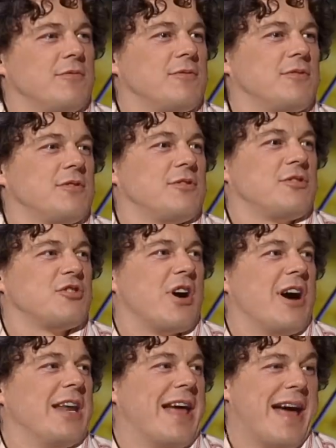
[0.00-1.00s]
otter thing altogether.
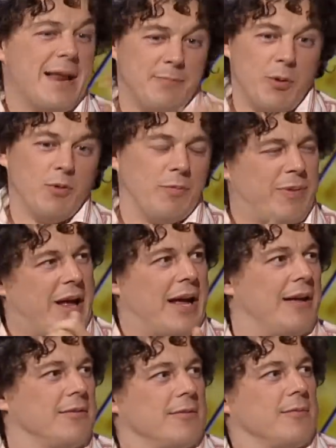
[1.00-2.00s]
Dry land, pull the plug
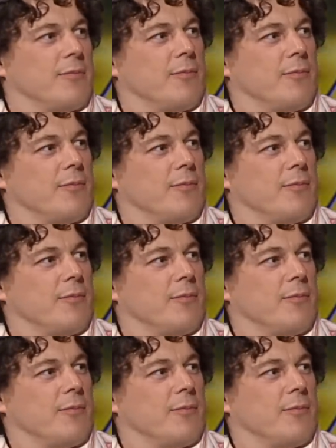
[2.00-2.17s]
out.